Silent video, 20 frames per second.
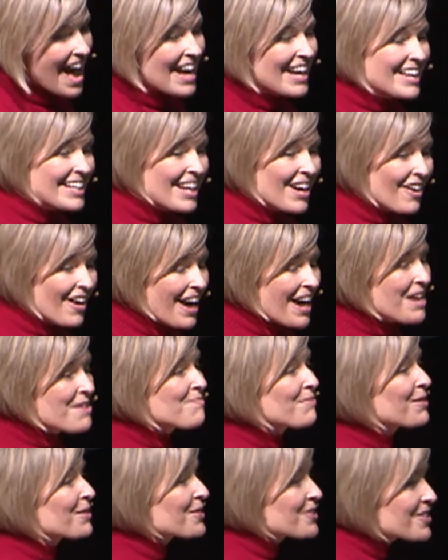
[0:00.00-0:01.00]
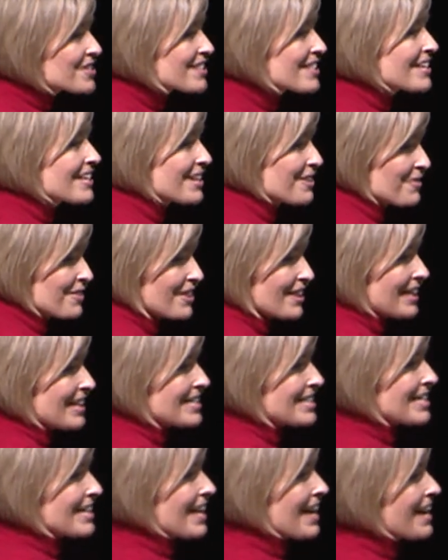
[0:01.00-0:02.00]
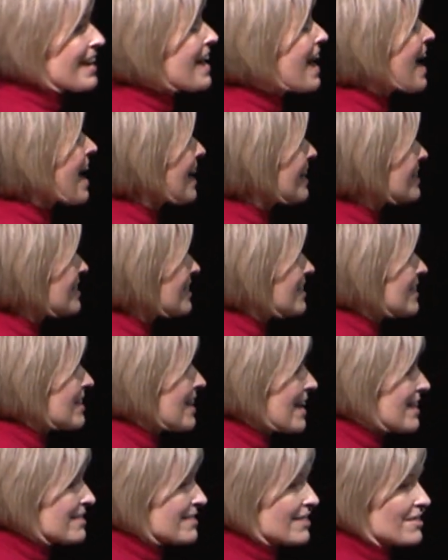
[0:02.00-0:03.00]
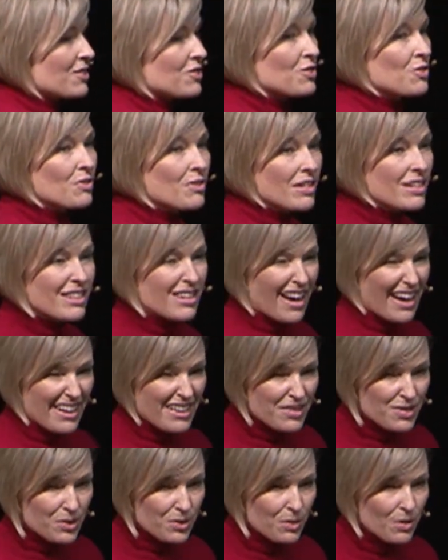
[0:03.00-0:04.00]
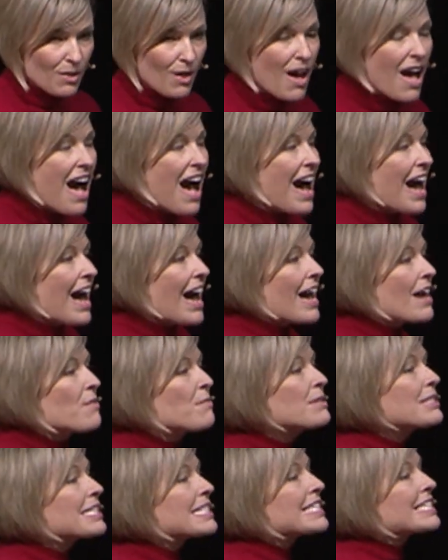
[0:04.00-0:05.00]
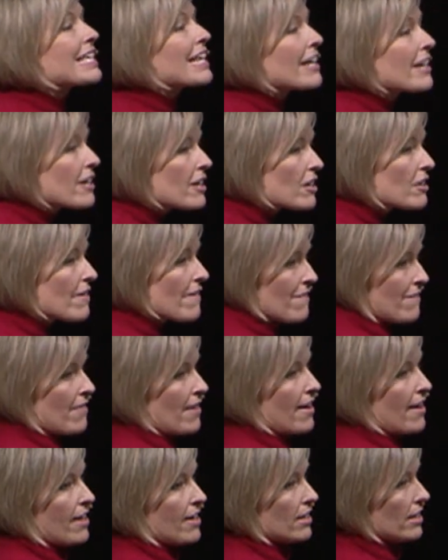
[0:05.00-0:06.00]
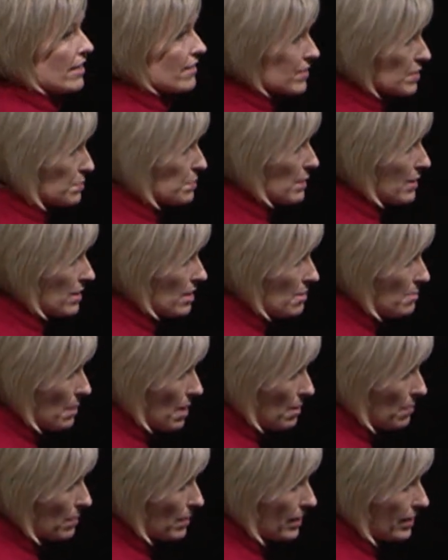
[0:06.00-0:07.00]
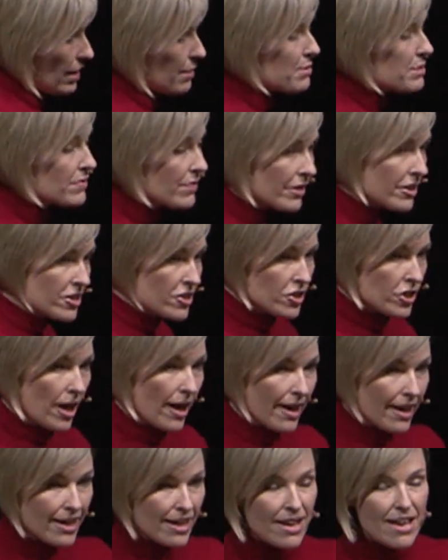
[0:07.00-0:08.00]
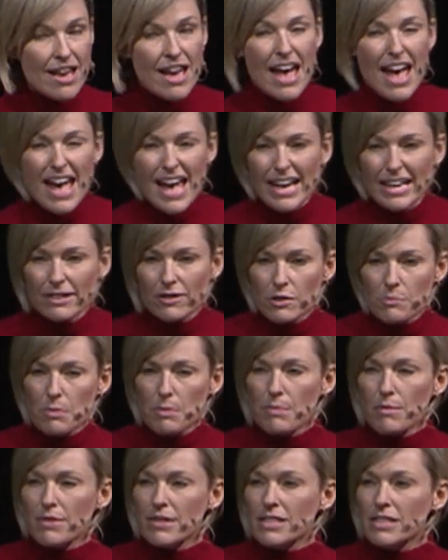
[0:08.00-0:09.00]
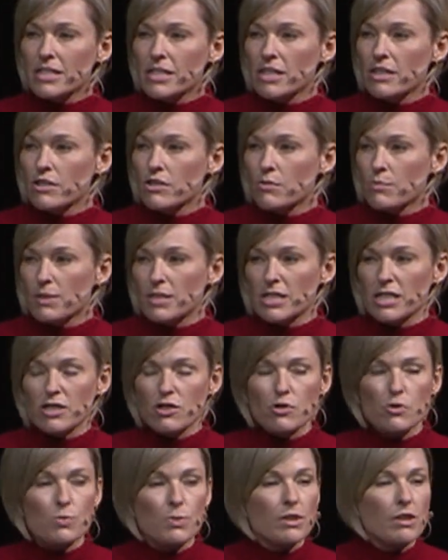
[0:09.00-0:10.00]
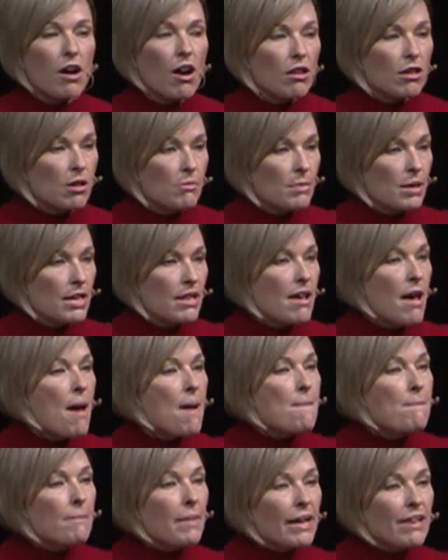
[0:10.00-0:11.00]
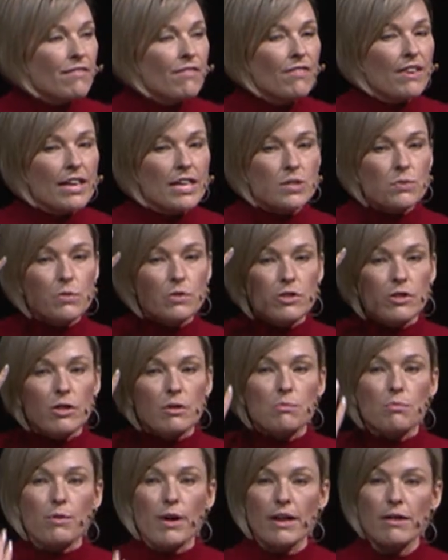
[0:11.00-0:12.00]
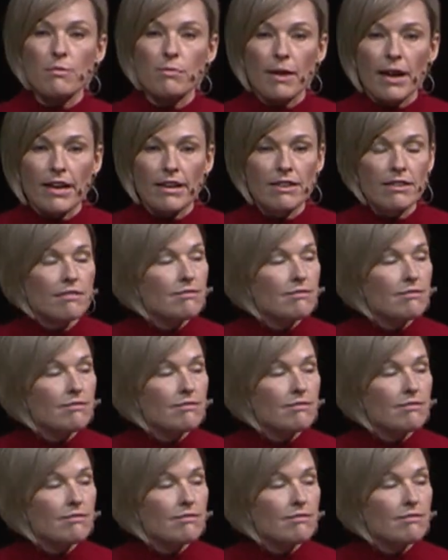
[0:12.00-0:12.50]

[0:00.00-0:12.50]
Now, I personally can relate to that. As a student in high school, I was terrified of speaking in public. I was very shy. And I remember when teachers would call on me, my face would turn bright red,